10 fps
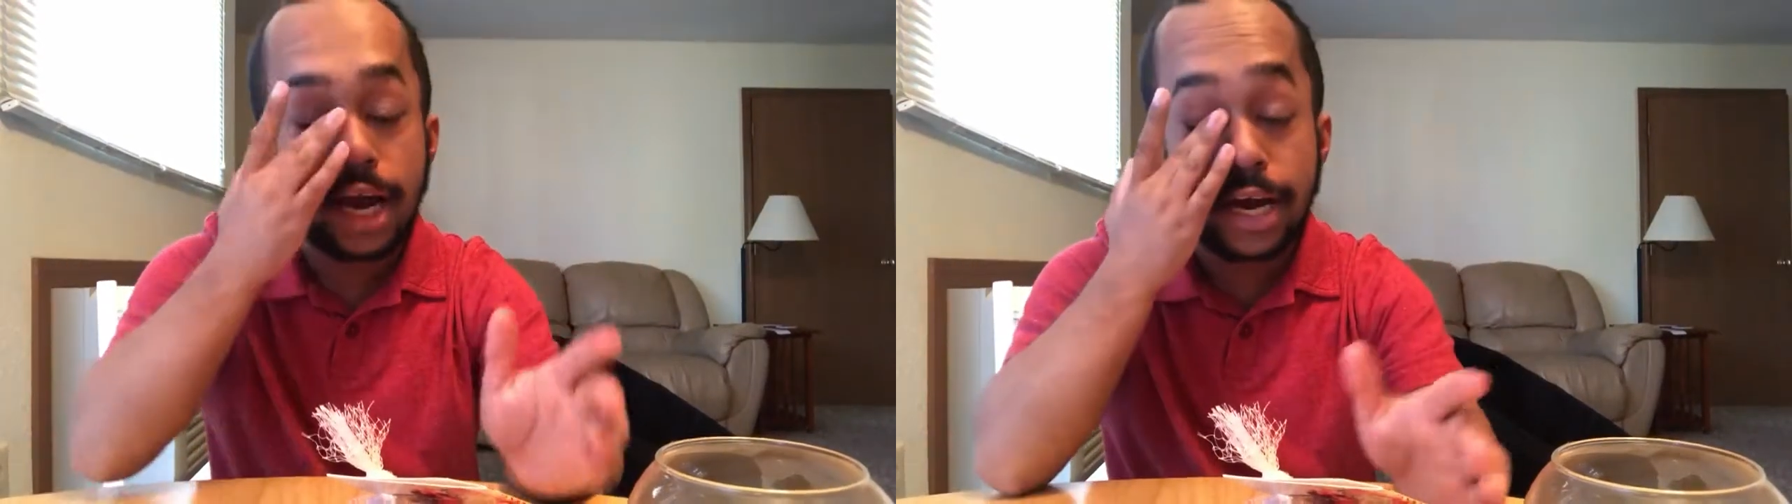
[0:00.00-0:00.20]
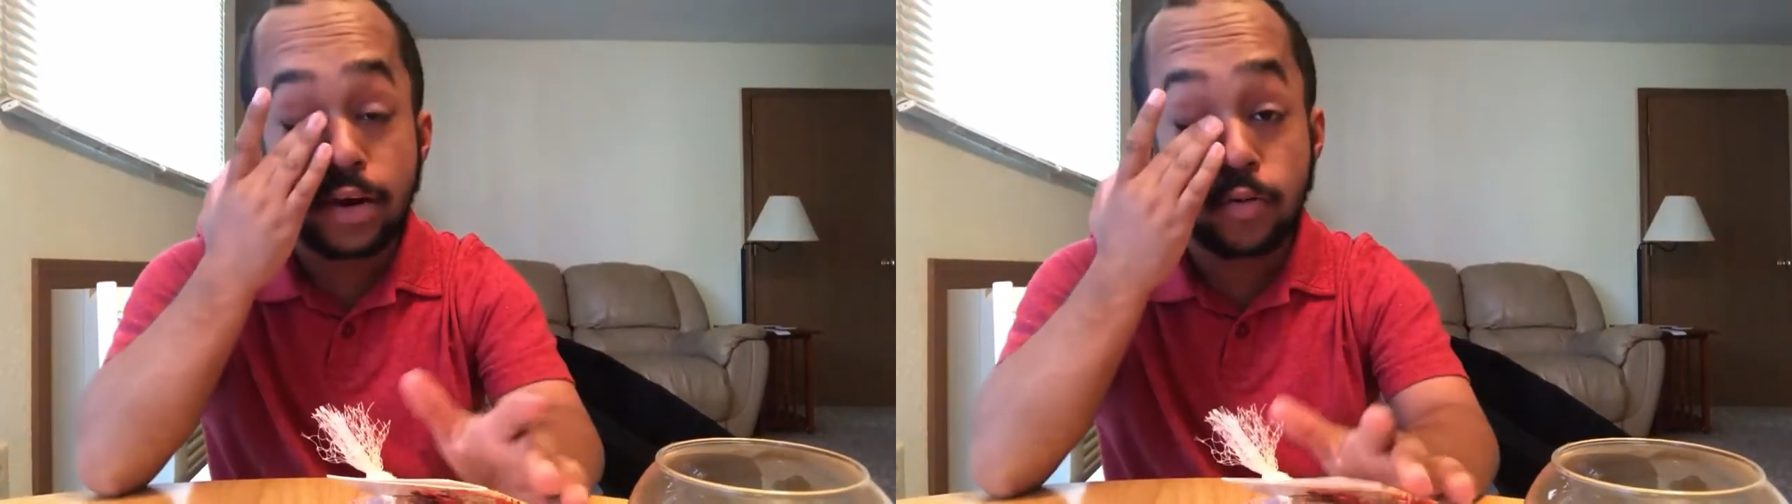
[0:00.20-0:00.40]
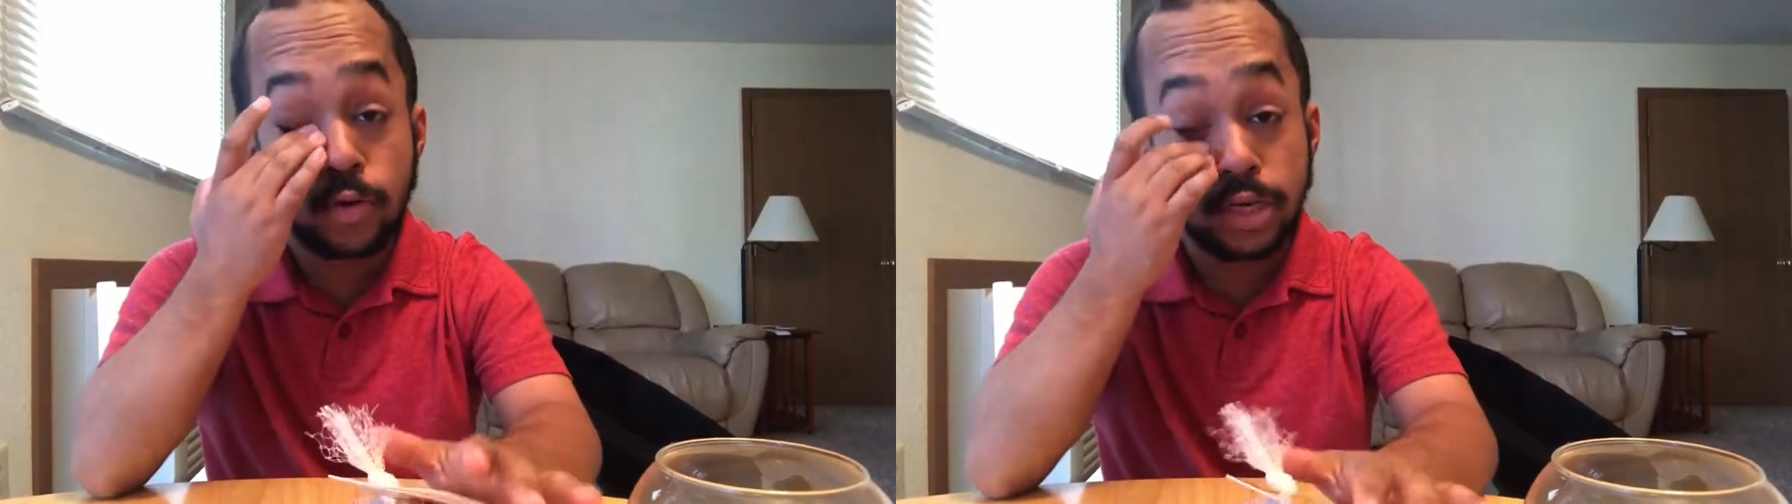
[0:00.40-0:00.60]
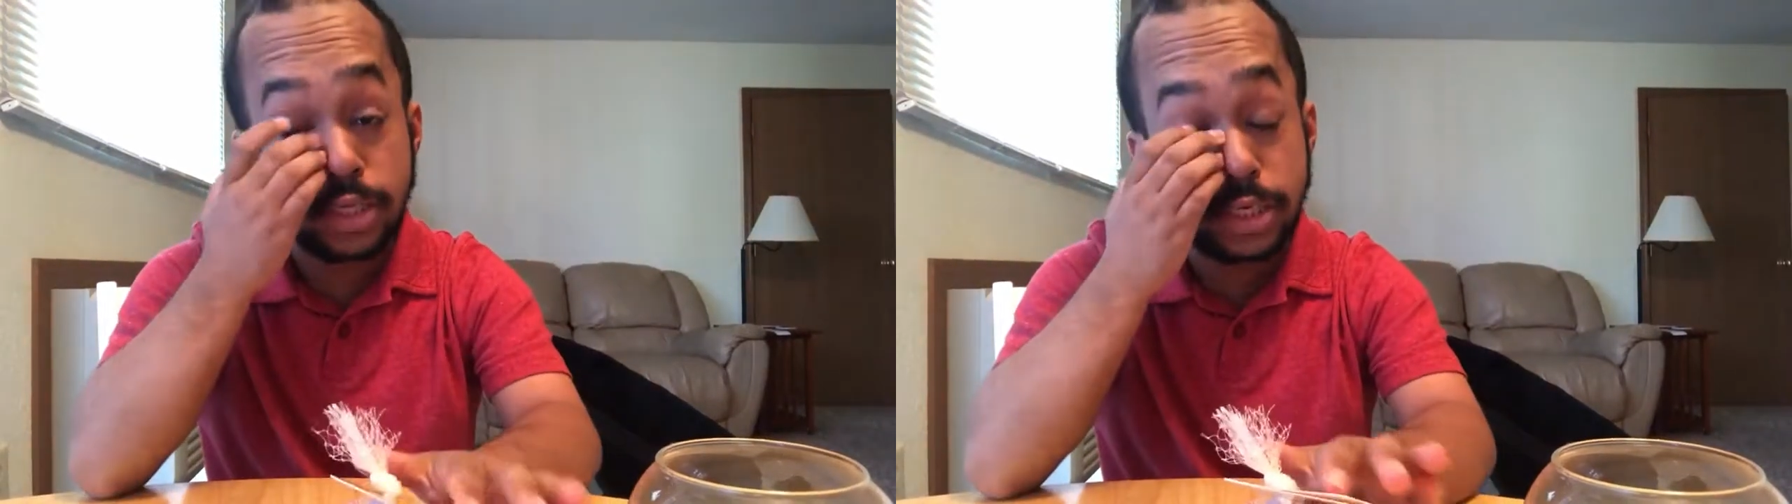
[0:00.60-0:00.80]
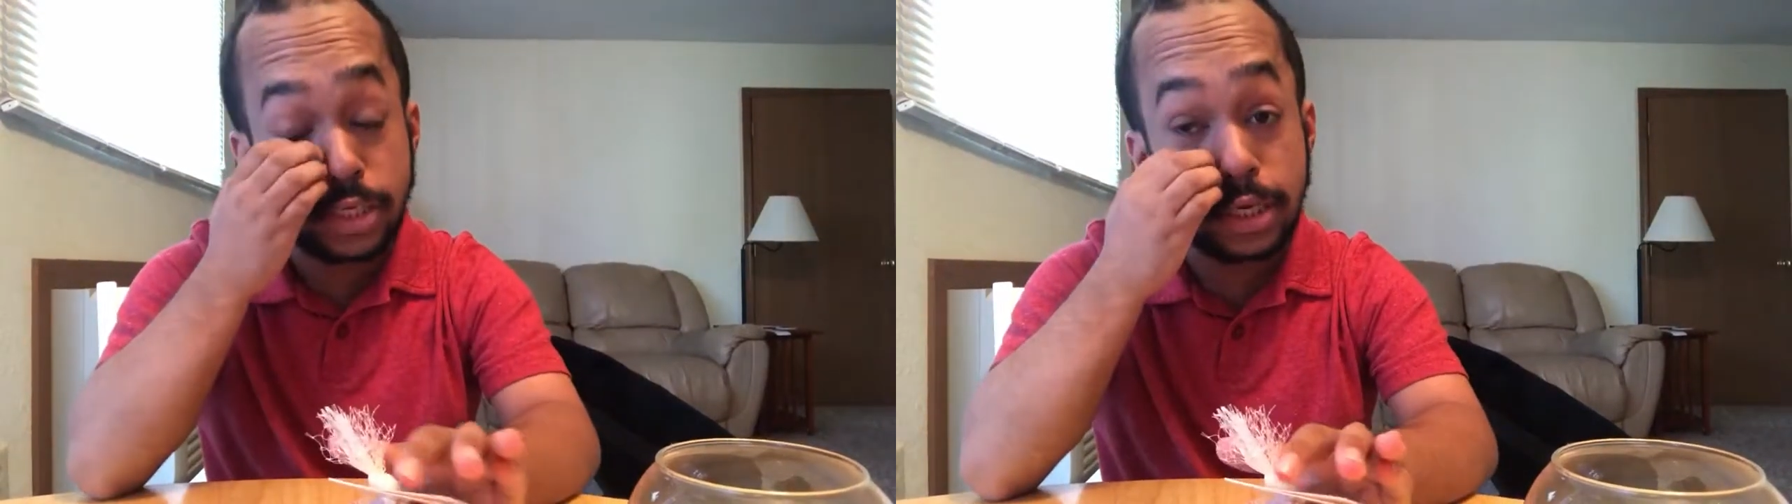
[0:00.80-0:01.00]
I don't
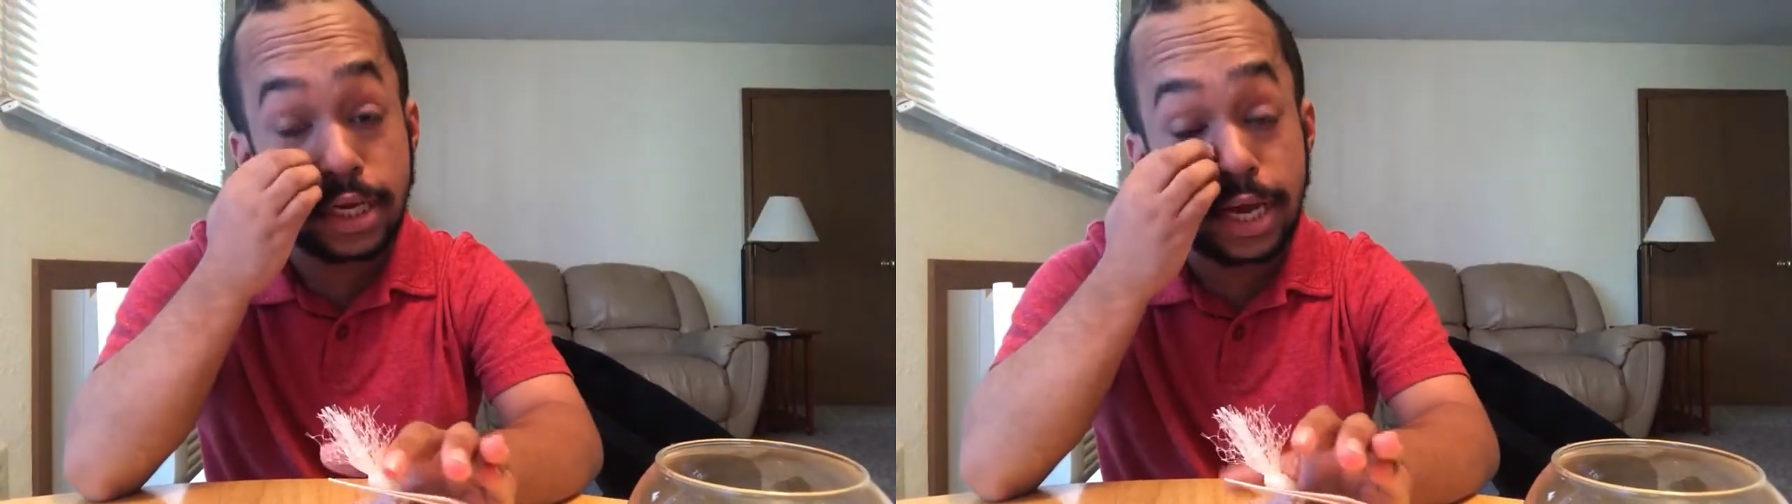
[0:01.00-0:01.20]
want to